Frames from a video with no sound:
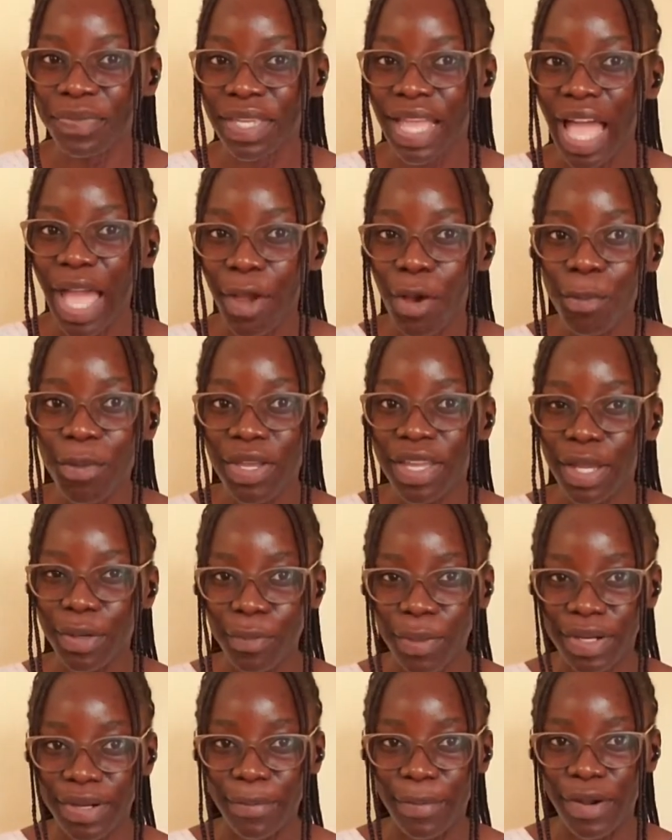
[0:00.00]
I hope you get
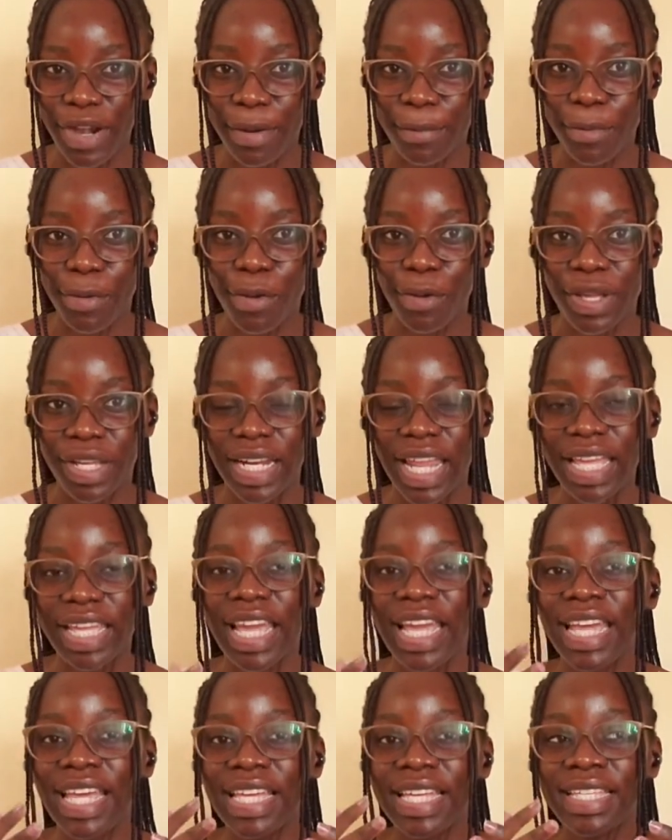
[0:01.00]
where I'm going. Like,
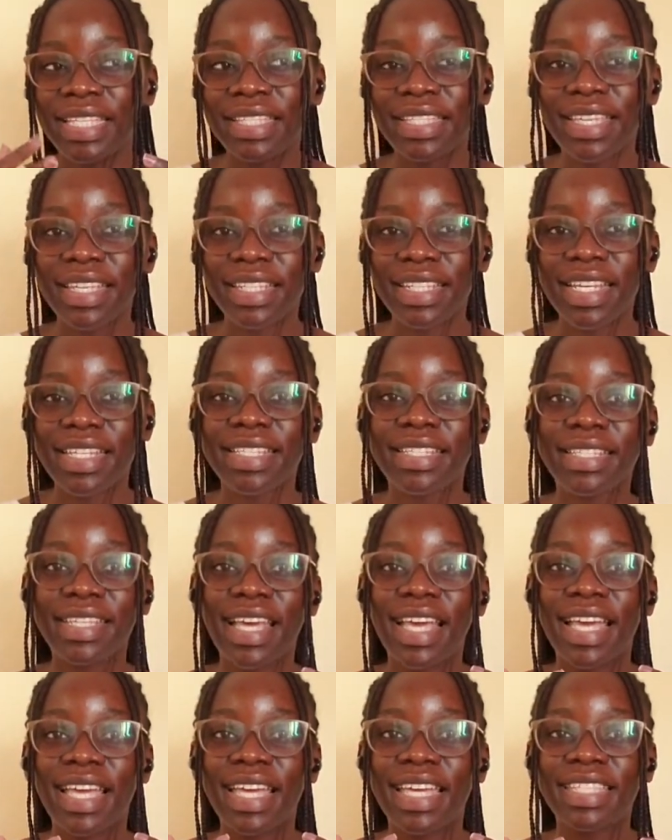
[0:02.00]
sickness
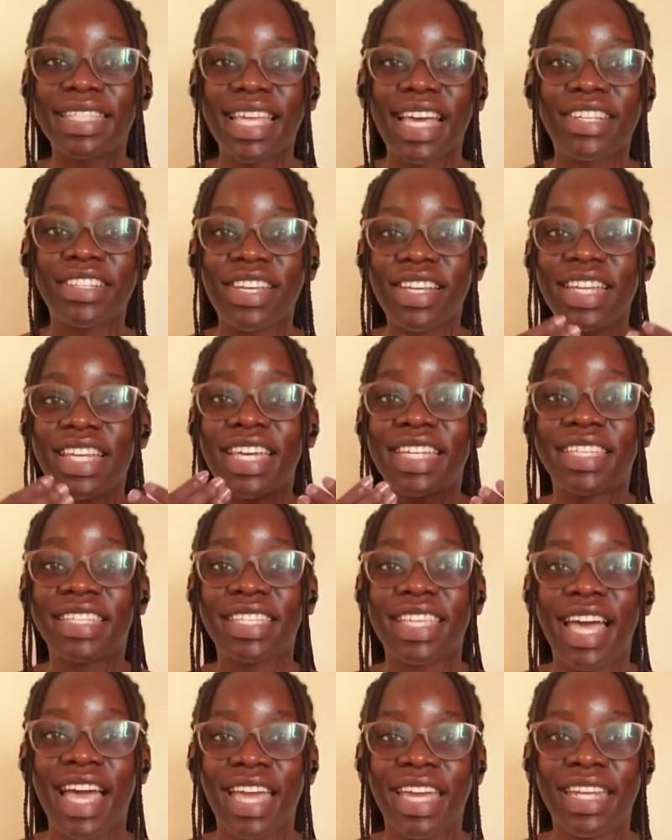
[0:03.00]
is actually a
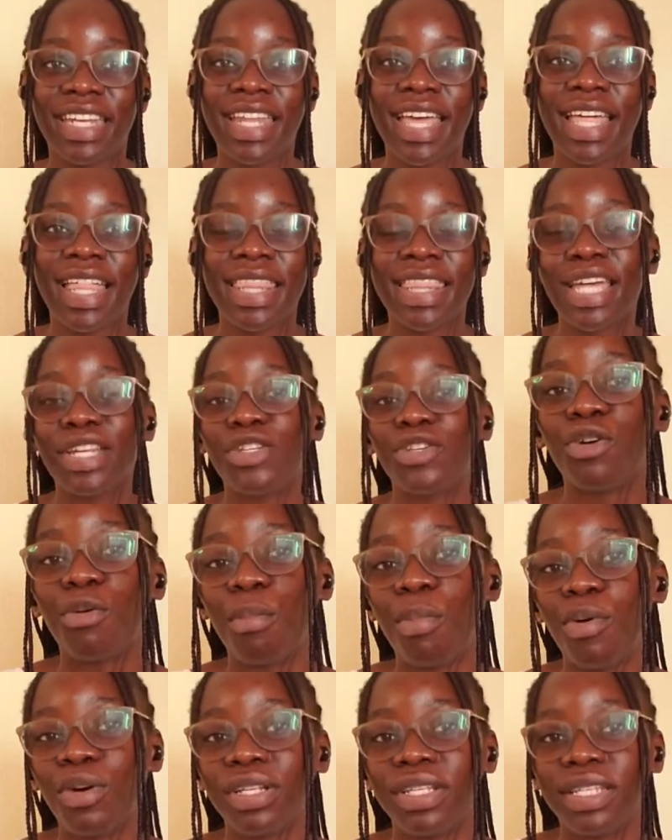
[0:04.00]
sign that
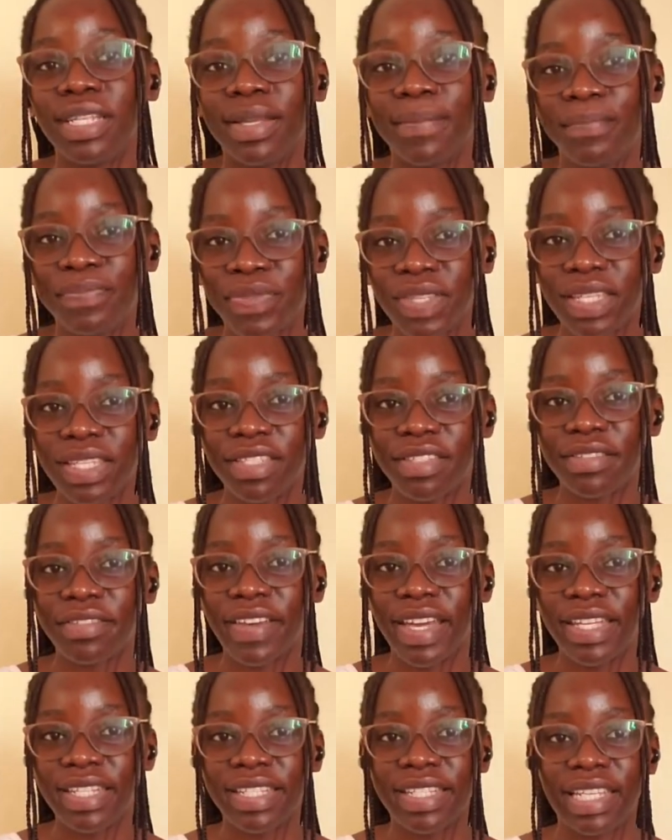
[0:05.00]
body is
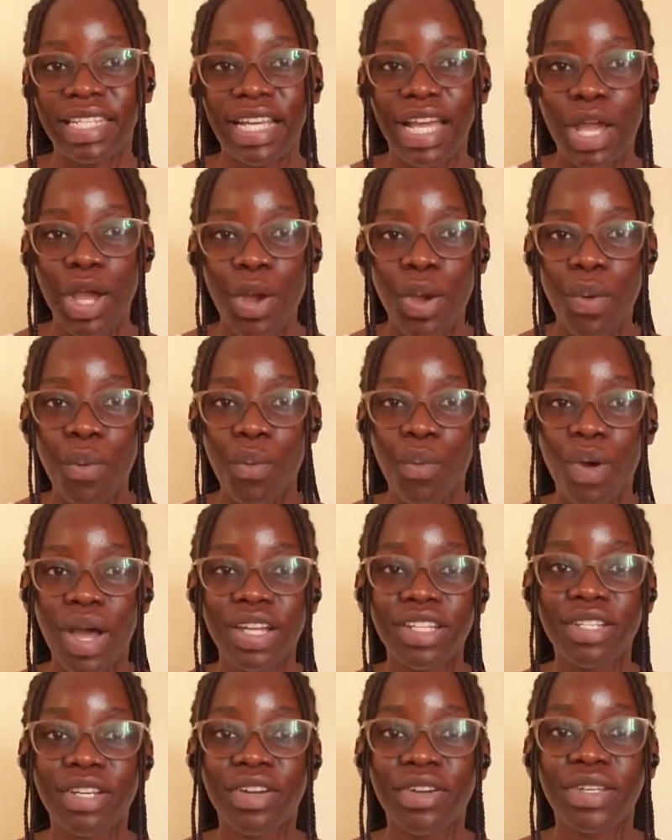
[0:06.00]
fighting.
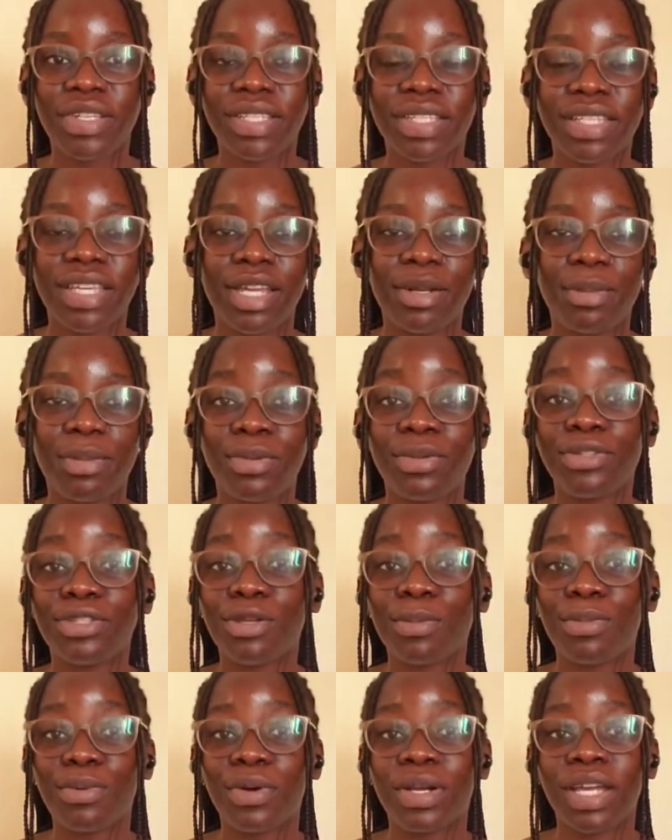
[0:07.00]
What Christian
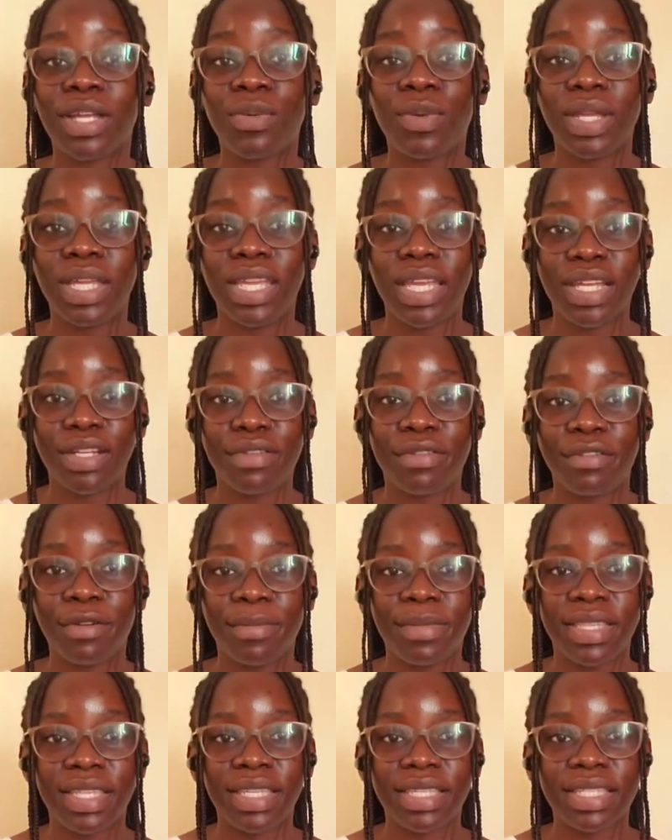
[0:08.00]
principle can we get
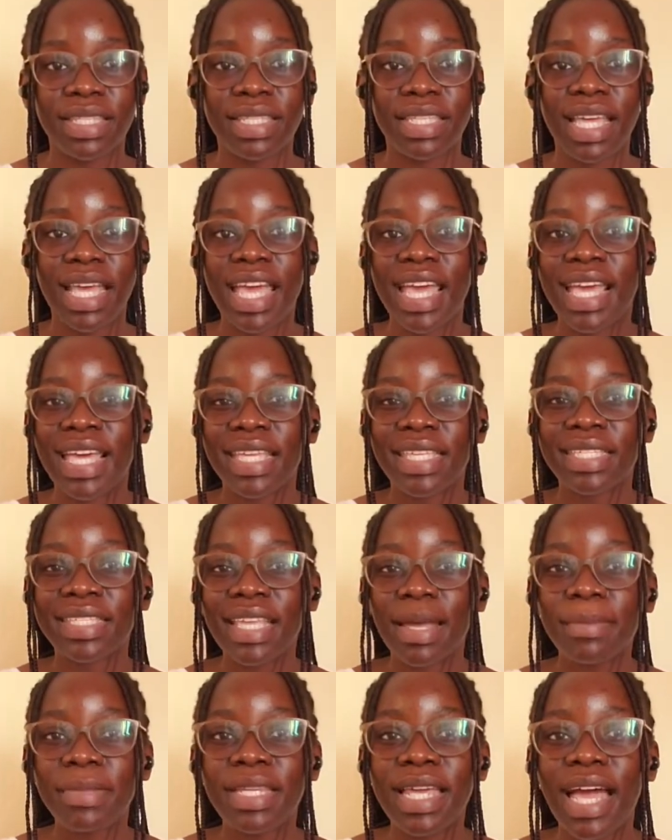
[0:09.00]
from this?
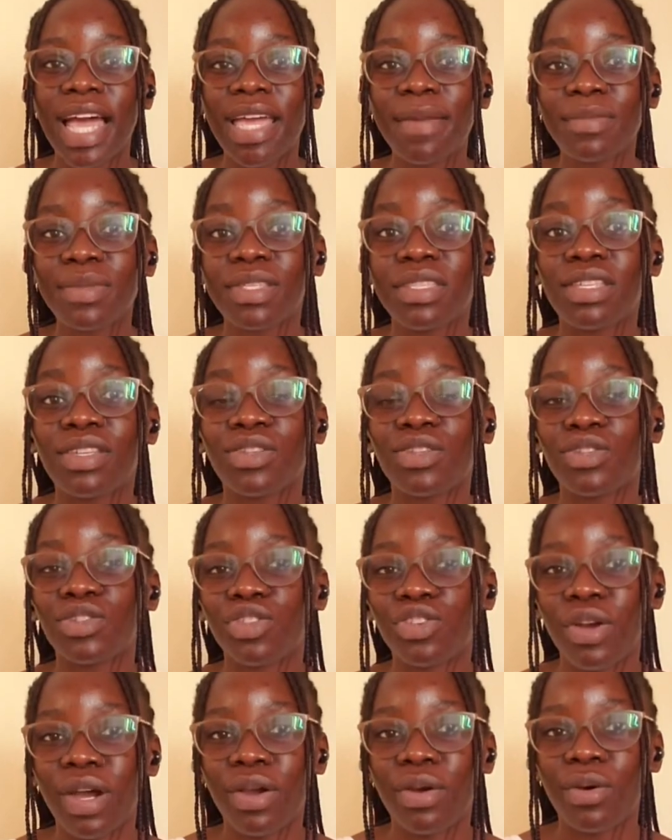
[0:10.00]
Sometimes the
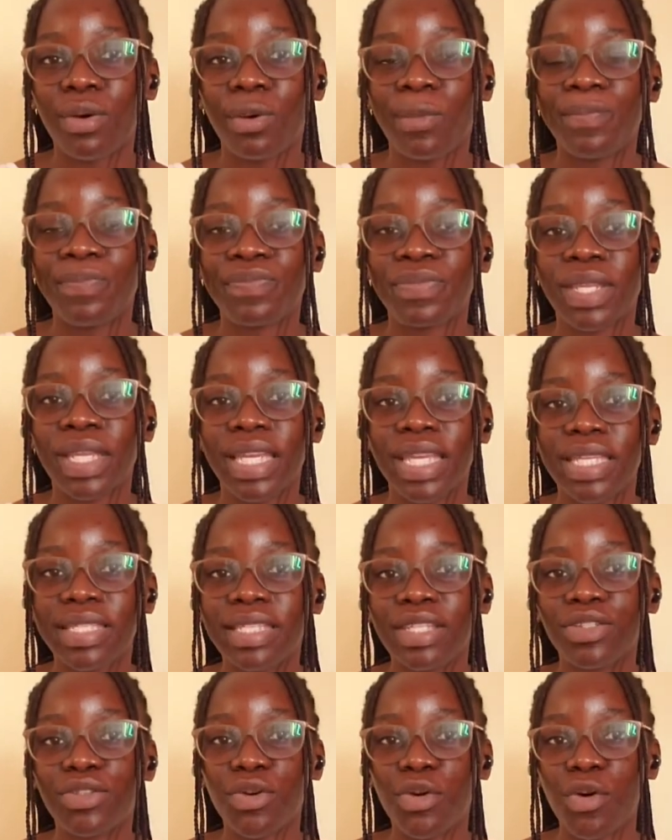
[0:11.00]
struggle
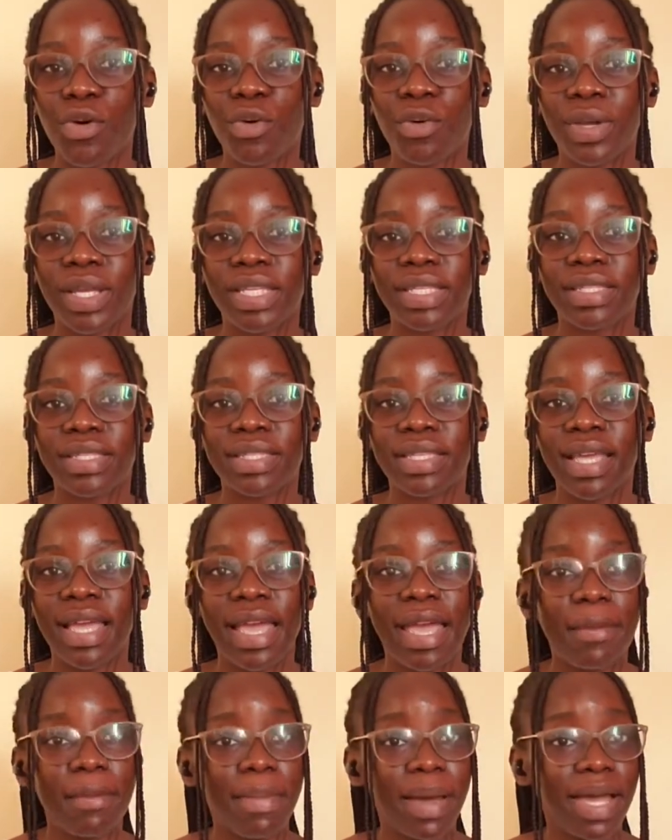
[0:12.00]
isn't always
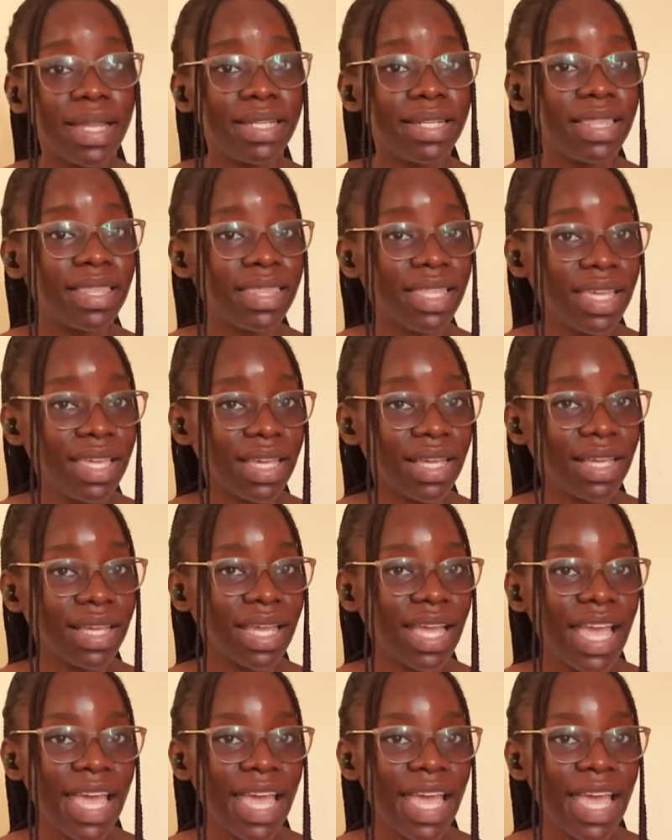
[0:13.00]
a bad thing.